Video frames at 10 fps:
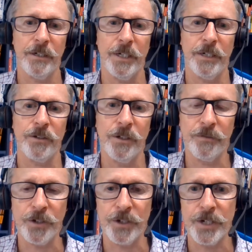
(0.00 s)

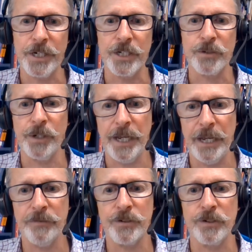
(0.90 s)
universities will
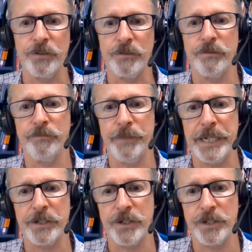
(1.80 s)
have to
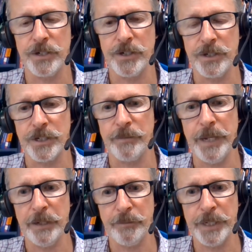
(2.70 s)
make decisions
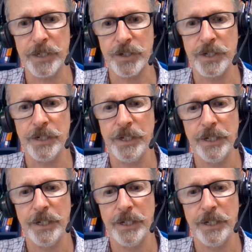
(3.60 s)
about Pearson,